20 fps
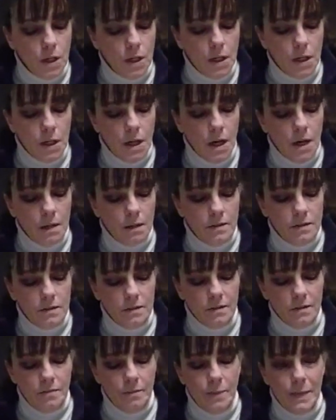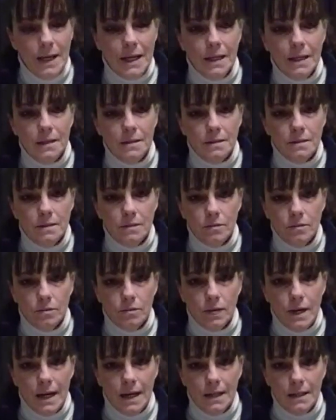colors of paint,
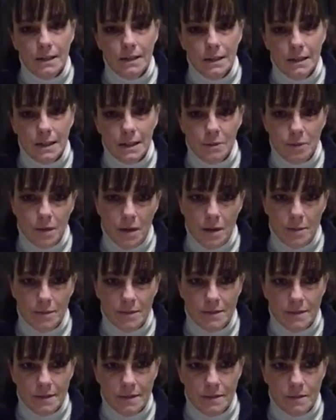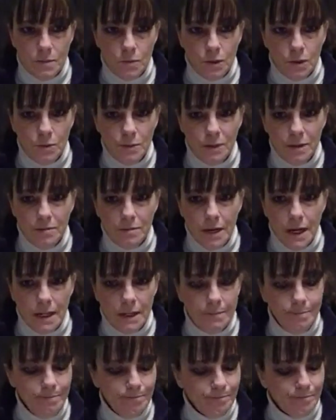red, and I promise this will be
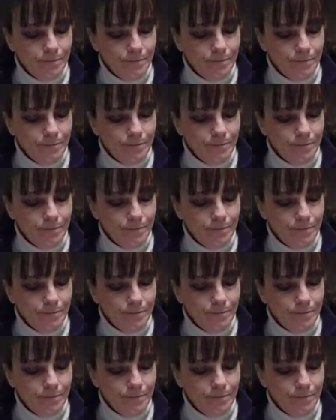red,